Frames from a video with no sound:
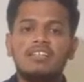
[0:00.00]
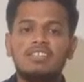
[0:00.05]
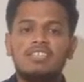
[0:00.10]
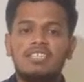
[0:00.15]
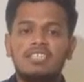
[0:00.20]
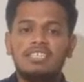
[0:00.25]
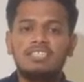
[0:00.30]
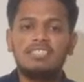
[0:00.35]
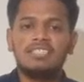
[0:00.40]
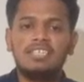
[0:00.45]

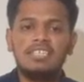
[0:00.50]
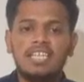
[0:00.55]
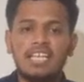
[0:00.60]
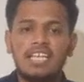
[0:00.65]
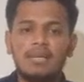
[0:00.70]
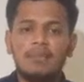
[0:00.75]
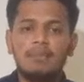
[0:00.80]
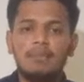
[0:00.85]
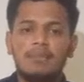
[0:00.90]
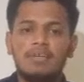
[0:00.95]
This
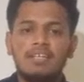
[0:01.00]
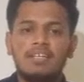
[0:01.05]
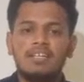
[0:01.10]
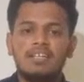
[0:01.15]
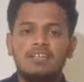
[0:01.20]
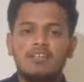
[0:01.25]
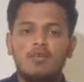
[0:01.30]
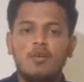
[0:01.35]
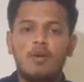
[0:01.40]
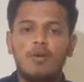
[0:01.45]
name
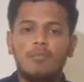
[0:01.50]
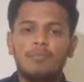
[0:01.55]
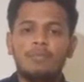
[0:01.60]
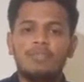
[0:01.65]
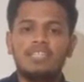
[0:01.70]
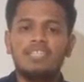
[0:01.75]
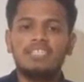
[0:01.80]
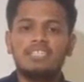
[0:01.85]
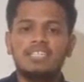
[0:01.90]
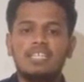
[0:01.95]
of
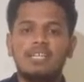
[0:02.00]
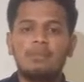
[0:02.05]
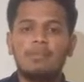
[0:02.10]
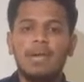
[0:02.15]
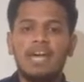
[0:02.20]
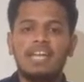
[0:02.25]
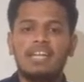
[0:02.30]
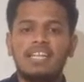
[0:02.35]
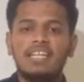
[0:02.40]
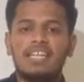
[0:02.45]
this
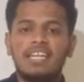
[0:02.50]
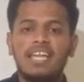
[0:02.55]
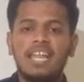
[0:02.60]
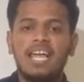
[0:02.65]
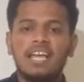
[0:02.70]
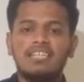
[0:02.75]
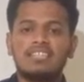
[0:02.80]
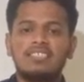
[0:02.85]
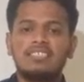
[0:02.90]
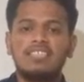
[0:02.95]
parent
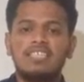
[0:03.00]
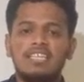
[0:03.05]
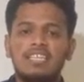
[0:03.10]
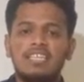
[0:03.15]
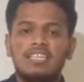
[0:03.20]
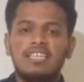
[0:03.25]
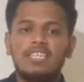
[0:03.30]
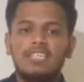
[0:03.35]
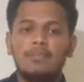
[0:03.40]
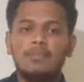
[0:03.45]
class,
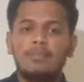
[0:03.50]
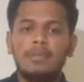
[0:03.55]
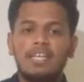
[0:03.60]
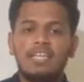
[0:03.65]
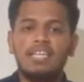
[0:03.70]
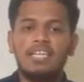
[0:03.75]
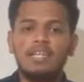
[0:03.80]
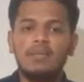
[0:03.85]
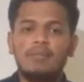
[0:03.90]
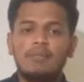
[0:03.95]
if
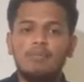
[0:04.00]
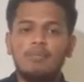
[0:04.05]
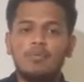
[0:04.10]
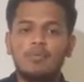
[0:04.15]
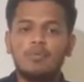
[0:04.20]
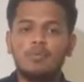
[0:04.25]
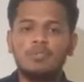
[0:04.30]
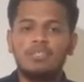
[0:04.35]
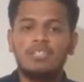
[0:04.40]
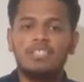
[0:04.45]
any
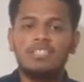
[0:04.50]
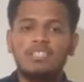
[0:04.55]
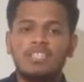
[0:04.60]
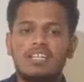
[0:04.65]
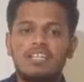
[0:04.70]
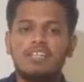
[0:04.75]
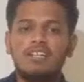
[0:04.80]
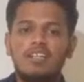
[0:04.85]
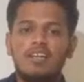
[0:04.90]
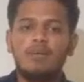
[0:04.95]

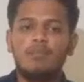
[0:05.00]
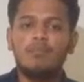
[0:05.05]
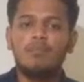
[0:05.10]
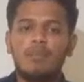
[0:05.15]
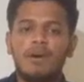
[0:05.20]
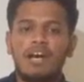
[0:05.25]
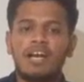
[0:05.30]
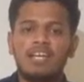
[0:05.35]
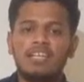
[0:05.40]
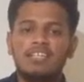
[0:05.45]
procedure
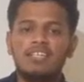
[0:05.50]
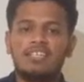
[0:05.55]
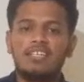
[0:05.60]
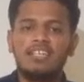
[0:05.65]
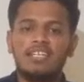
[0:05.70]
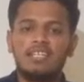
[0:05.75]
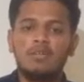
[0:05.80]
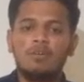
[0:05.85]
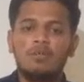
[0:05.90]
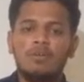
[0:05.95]
by the
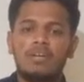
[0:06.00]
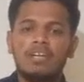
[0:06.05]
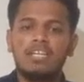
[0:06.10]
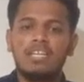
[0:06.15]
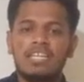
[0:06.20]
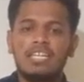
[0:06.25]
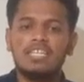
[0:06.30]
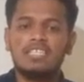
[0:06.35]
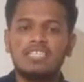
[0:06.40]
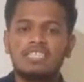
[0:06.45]
keyword
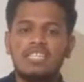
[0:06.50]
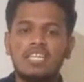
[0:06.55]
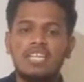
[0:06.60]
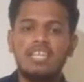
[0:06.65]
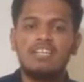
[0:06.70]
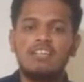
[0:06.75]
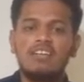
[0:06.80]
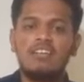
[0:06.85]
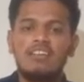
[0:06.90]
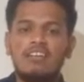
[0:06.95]

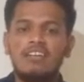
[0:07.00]
extend,